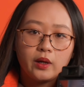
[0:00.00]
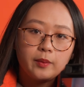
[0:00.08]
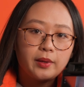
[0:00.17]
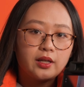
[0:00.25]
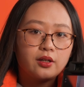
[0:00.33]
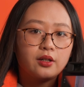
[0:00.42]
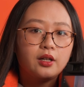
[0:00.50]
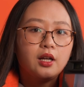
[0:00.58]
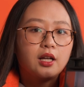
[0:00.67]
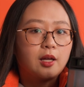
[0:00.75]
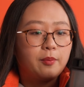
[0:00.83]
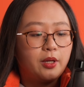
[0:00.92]
way better
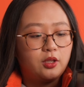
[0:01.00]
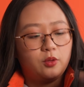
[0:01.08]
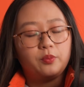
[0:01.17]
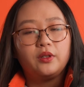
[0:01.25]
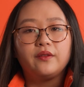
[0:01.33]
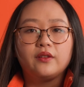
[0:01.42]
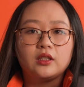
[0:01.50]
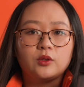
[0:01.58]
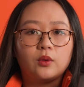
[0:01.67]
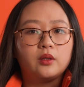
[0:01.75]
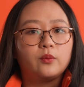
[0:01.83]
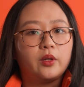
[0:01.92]
compared to the previous
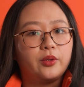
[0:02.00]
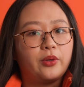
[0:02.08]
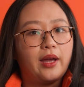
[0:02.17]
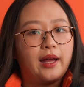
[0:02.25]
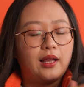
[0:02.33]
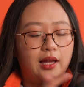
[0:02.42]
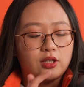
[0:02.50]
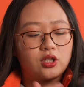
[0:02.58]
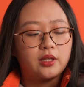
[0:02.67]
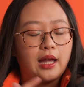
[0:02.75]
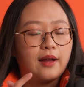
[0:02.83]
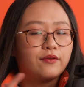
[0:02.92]
one where you
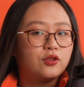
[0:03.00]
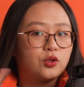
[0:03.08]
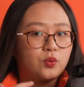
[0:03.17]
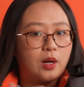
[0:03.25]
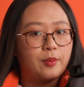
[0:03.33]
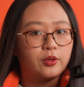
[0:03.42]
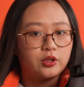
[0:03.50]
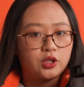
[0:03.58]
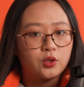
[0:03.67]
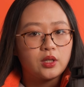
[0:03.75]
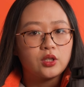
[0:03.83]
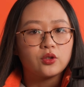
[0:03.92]
actually have to swipe on the
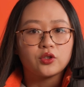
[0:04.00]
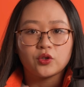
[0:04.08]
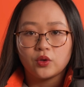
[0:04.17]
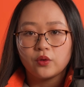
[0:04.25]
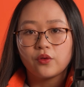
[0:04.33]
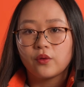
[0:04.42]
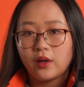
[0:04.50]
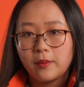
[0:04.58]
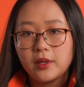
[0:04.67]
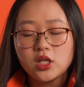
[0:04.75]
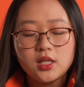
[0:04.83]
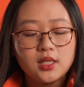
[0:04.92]
screen to scroll through
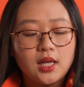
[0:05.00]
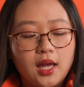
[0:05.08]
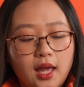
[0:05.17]
images.